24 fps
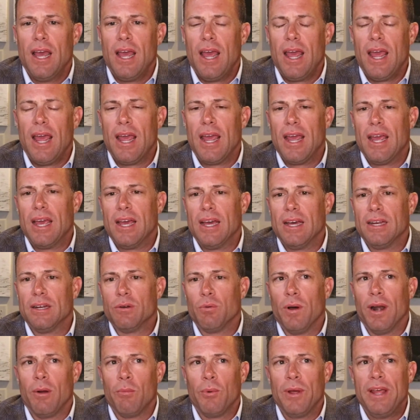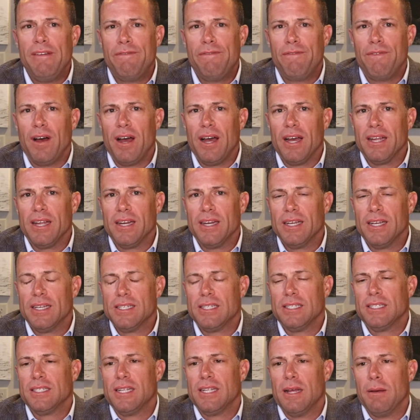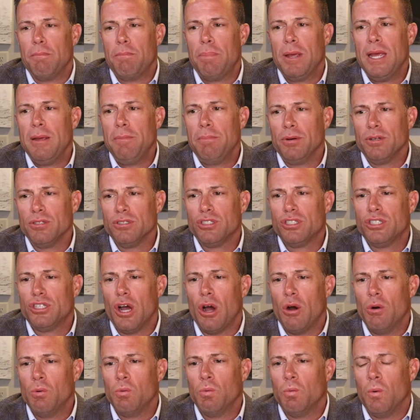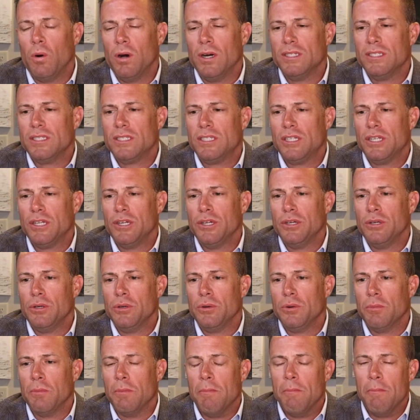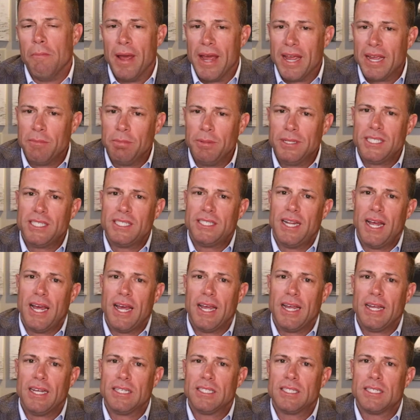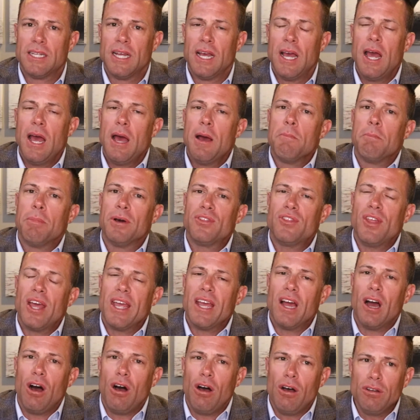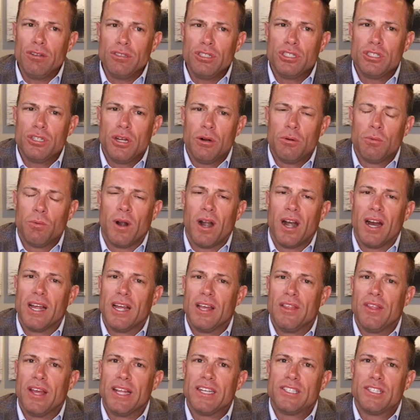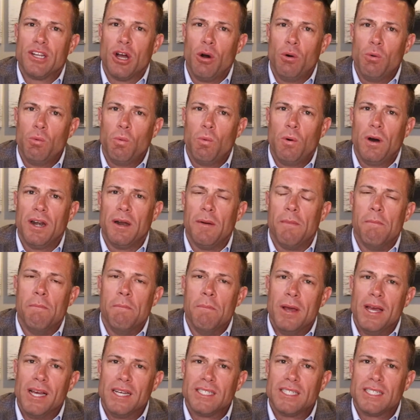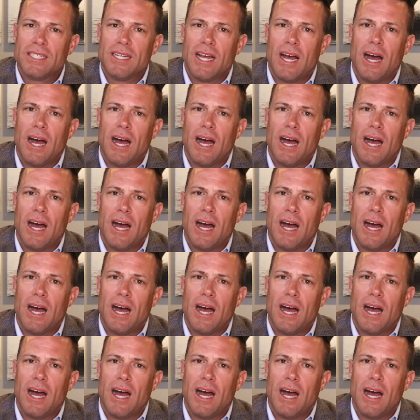And what we find is that people don't want to make mistakes, but they also, Ryan, they don't want to miss